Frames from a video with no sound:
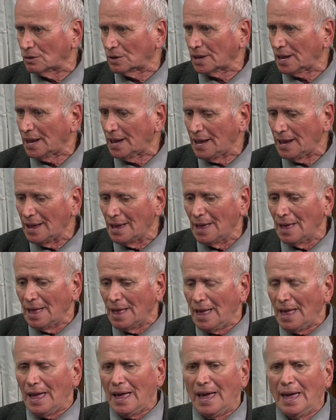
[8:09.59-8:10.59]
Okay?
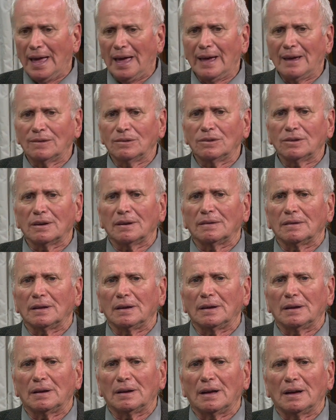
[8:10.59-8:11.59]
And
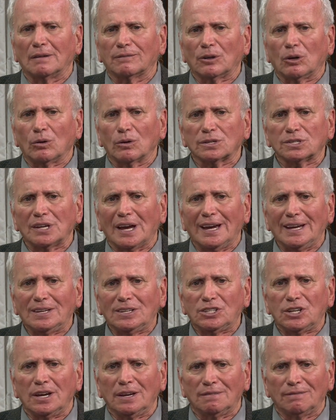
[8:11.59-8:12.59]
of course,
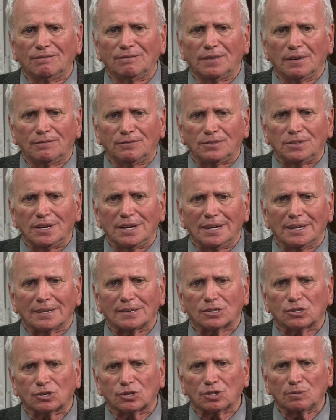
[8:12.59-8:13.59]
1850
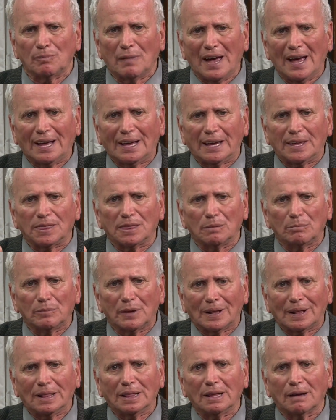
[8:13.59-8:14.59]
is smack in the
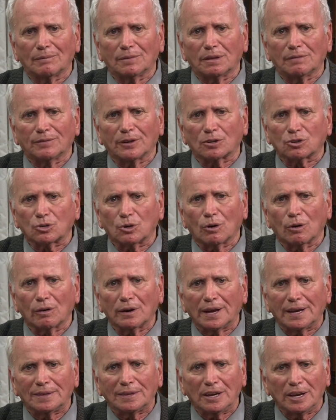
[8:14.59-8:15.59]
middle of the
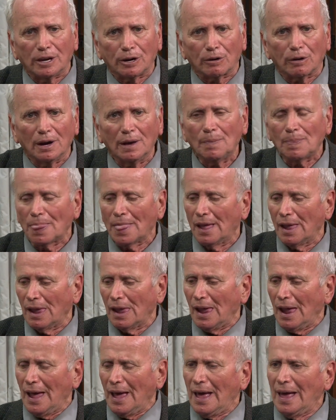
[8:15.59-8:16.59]
Victorian era.
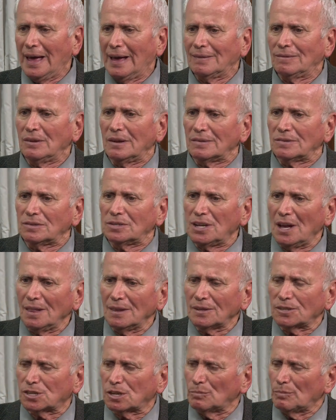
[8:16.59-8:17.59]
And tell
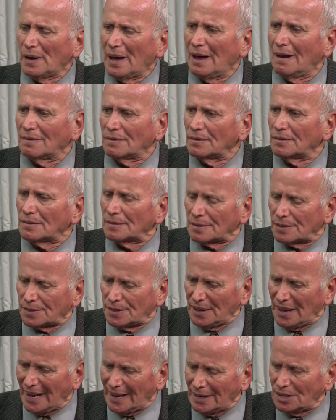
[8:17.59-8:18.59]
us about
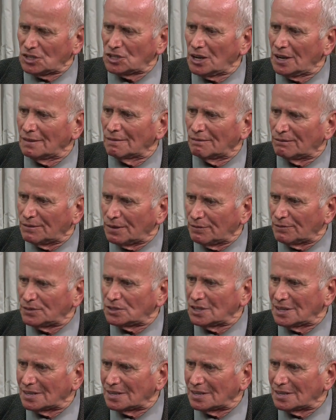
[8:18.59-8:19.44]
the 1850